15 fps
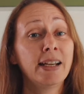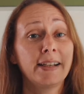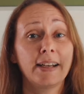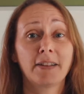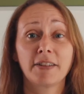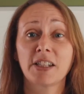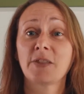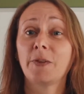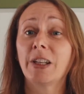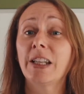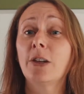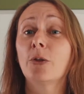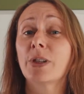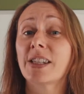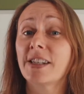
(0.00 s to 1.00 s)
Now, this
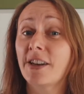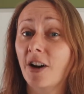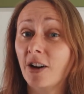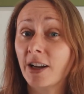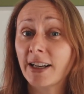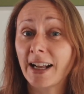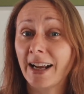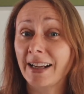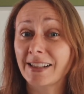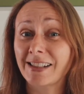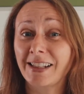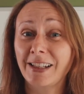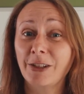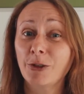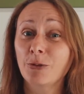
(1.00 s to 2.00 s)
video is not
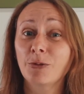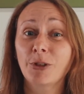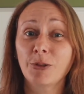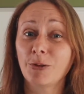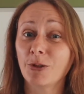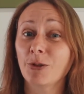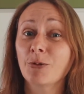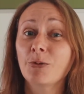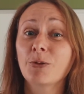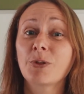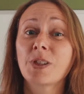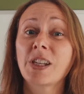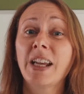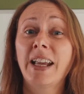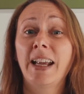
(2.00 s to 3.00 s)
asking you to
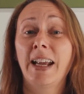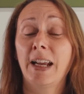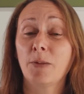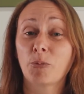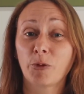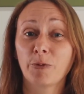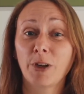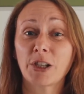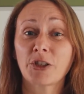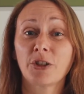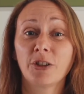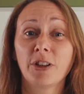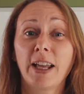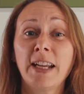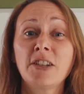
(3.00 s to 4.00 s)
use a
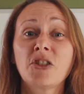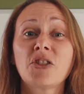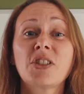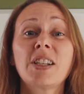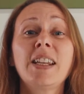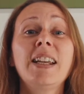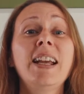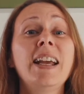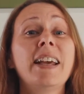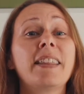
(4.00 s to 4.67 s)
professional agency.